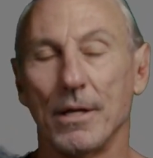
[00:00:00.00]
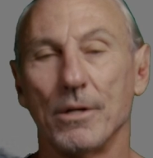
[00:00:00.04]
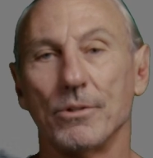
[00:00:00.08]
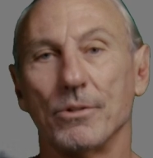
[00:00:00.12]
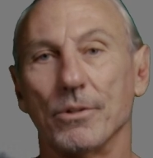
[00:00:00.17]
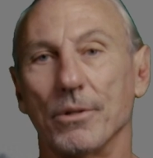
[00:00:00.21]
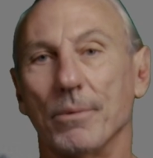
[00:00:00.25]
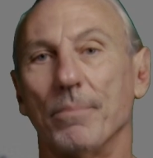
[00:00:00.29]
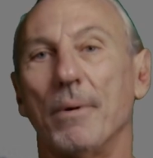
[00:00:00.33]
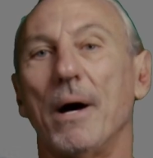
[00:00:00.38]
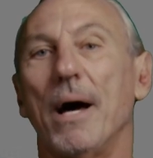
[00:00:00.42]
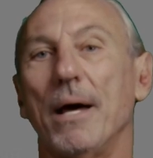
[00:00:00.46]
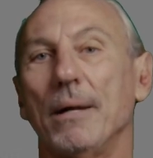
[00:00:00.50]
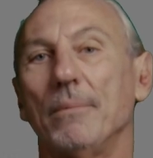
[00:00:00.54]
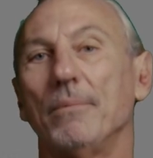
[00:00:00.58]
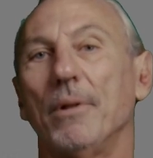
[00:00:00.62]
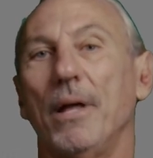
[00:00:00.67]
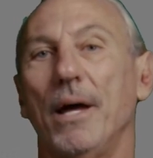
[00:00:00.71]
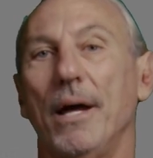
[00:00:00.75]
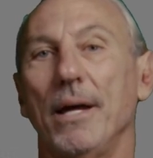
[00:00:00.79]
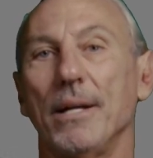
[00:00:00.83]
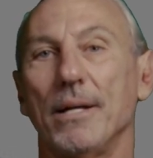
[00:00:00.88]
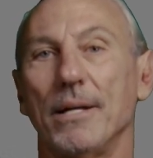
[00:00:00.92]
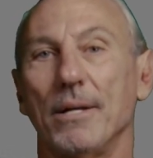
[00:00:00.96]
So the bottom
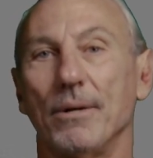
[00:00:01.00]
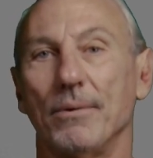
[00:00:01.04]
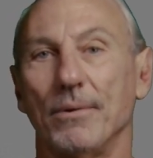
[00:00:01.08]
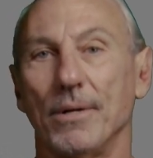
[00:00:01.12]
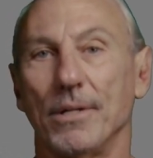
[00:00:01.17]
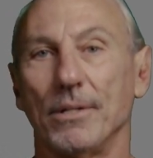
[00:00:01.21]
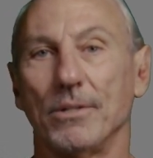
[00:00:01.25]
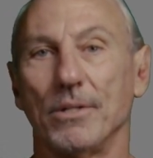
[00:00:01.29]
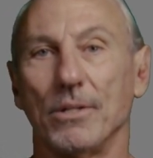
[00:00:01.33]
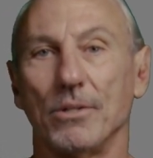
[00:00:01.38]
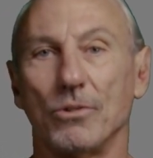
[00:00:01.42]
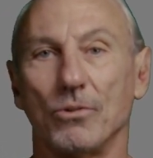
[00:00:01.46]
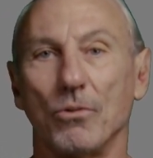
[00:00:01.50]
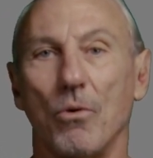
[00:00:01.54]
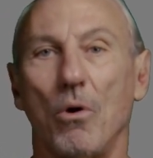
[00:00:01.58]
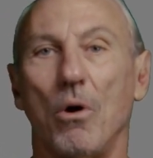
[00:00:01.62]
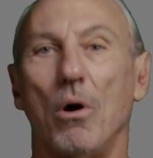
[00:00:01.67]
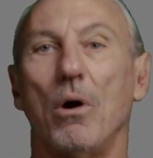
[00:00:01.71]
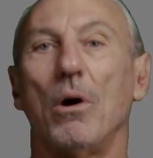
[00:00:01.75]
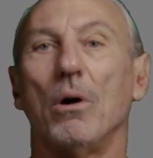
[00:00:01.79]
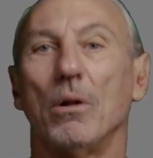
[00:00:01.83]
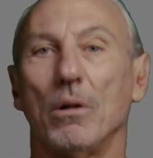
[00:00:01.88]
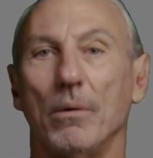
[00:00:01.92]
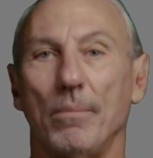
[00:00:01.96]
line here is it's
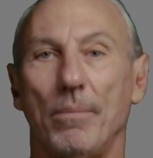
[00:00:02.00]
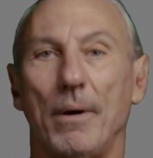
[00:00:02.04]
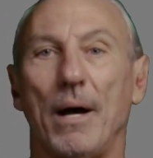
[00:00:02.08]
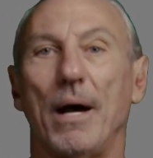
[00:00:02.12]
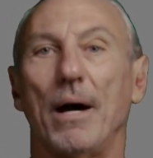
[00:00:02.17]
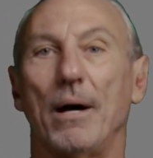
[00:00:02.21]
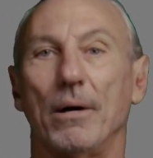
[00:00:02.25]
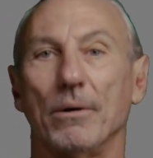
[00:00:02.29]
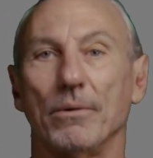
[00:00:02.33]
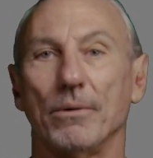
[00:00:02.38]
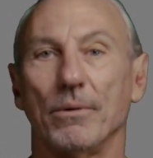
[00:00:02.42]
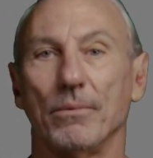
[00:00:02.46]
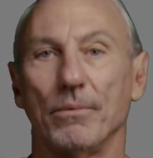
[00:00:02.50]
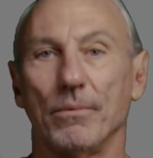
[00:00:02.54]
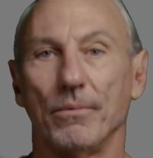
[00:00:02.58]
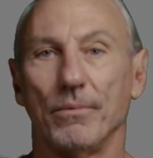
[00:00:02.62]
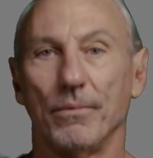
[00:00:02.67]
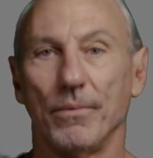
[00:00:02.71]
all about